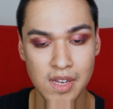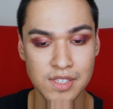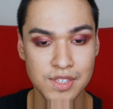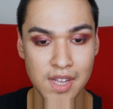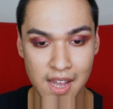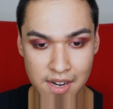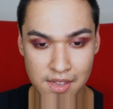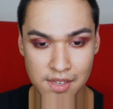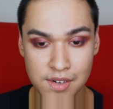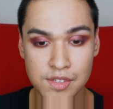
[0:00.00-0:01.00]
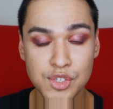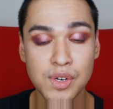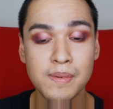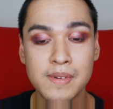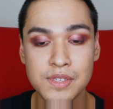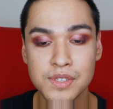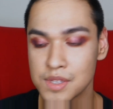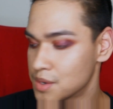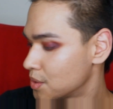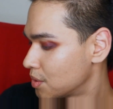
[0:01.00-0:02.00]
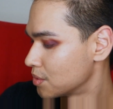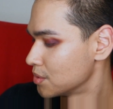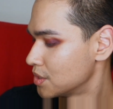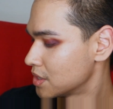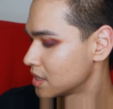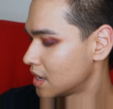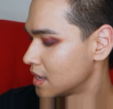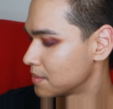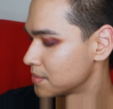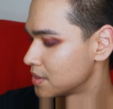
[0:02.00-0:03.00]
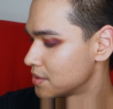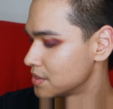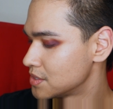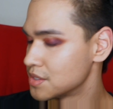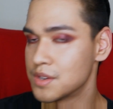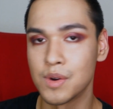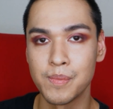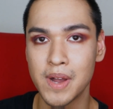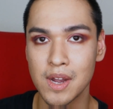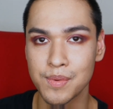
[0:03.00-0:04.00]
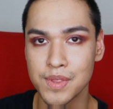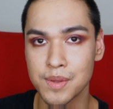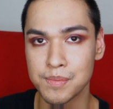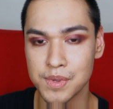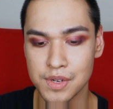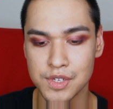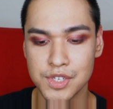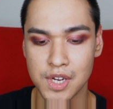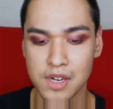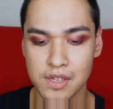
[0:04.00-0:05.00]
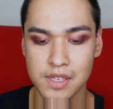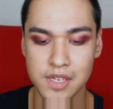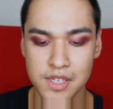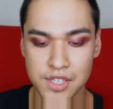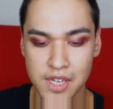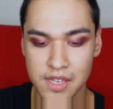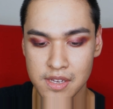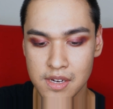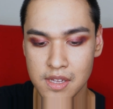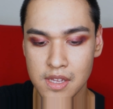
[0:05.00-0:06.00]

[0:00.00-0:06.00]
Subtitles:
And to add a little drama to the whole look, I am going to go back with a milk chocolatey shade.